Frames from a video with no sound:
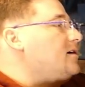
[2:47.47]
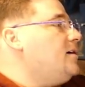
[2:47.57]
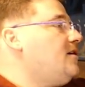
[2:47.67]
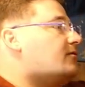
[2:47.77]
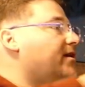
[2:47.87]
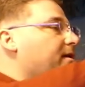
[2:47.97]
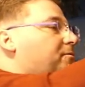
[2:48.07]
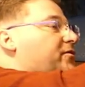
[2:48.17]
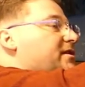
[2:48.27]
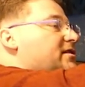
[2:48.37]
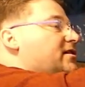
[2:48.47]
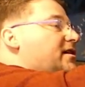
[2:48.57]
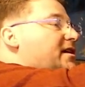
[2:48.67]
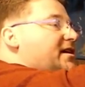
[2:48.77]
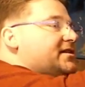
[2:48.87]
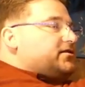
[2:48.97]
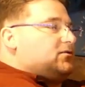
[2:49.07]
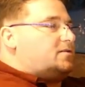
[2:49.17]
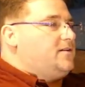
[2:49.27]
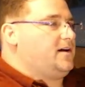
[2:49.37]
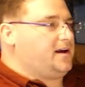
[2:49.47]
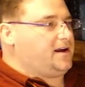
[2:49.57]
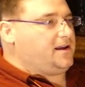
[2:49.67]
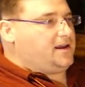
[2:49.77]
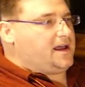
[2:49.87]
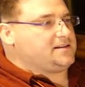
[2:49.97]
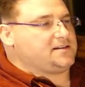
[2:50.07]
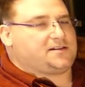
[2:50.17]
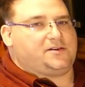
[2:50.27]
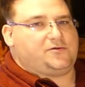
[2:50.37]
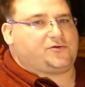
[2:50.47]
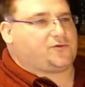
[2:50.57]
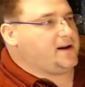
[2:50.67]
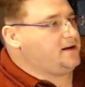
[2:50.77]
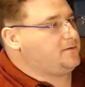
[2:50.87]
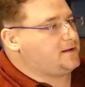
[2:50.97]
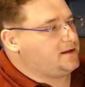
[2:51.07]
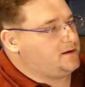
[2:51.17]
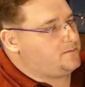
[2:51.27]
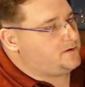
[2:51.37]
Alrighty, printer is as is the new trend with the